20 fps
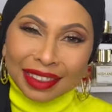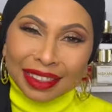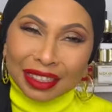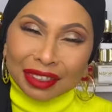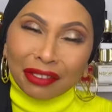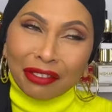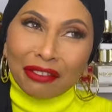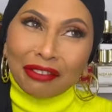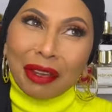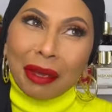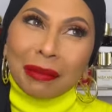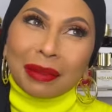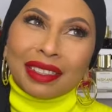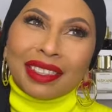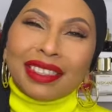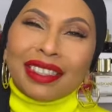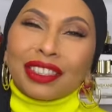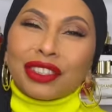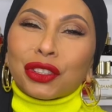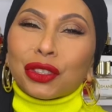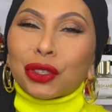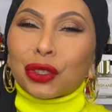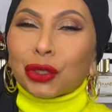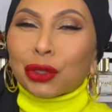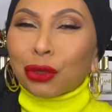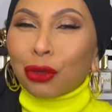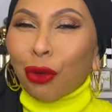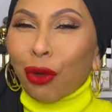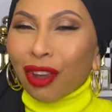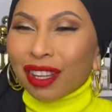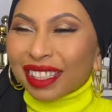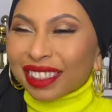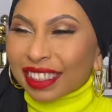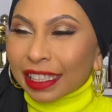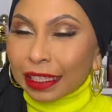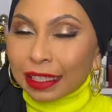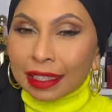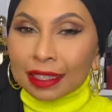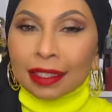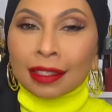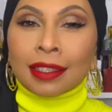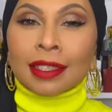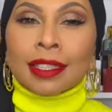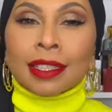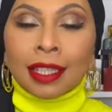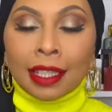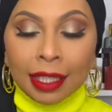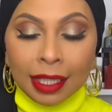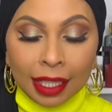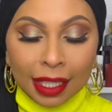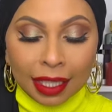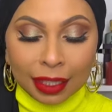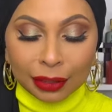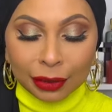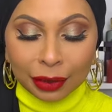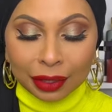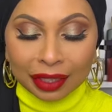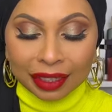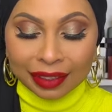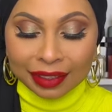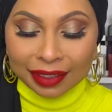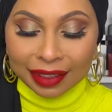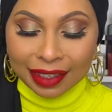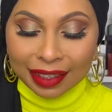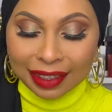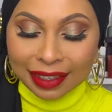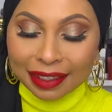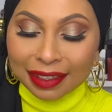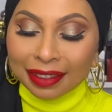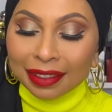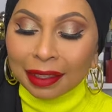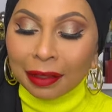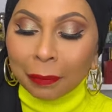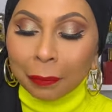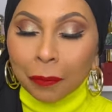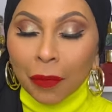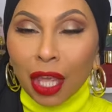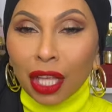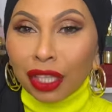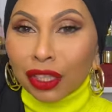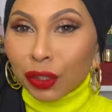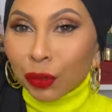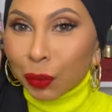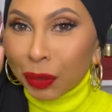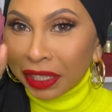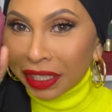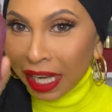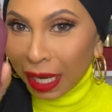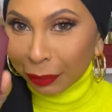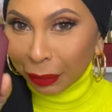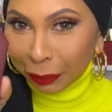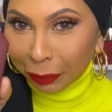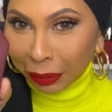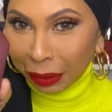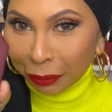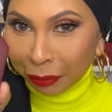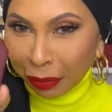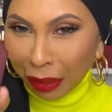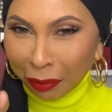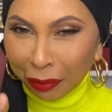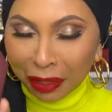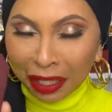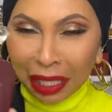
It's feminine. It's strong. It's So this is Sweet Diamond Pink Pepper.